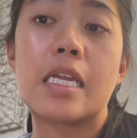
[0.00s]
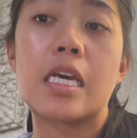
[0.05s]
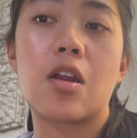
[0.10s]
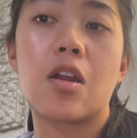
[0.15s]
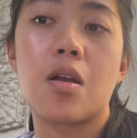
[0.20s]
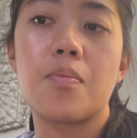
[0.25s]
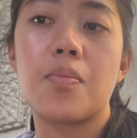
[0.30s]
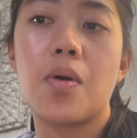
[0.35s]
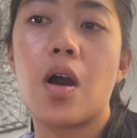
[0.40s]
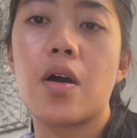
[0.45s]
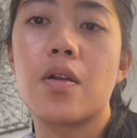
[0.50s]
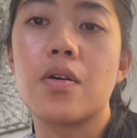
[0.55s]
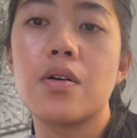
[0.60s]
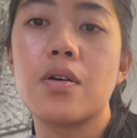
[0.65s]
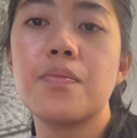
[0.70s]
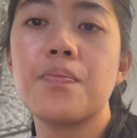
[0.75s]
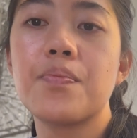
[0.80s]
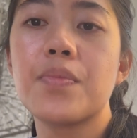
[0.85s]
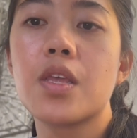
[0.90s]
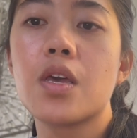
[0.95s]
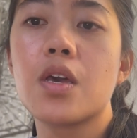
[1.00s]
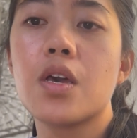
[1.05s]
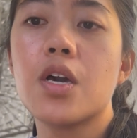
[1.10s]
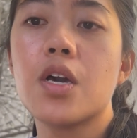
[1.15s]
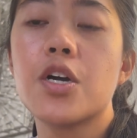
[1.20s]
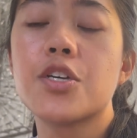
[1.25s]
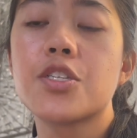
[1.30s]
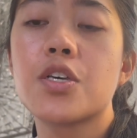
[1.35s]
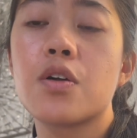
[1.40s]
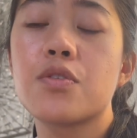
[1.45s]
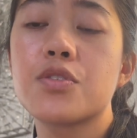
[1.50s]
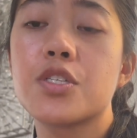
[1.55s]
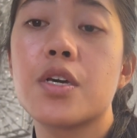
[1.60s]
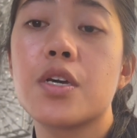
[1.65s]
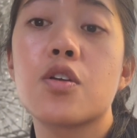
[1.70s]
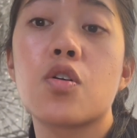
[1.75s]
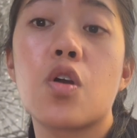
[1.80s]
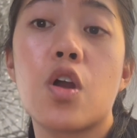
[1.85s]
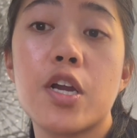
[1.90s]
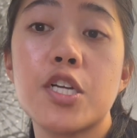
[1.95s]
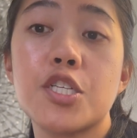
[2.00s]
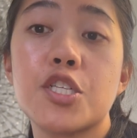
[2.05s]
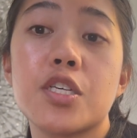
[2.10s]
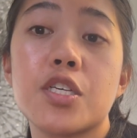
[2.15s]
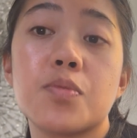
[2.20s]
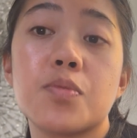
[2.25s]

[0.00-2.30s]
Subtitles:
in our bottle. So to encourage this